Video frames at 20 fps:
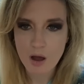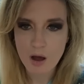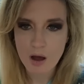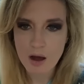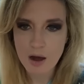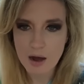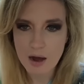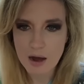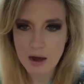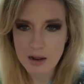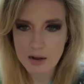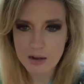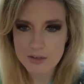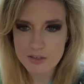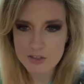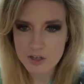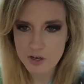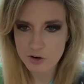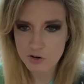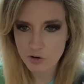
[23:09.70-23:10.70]
Uh,
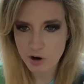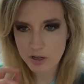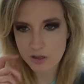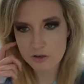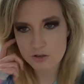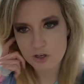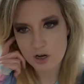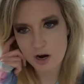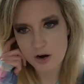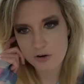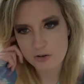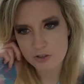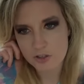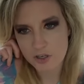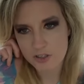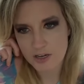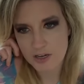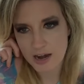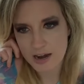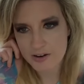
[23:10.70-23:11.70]
let's see here. Greg Lazaro
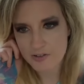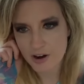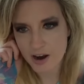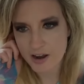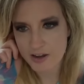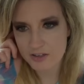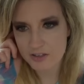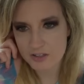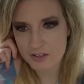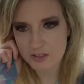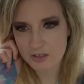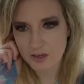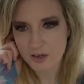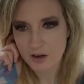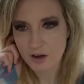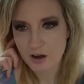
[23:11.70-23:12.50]
says, "Hi, Grace.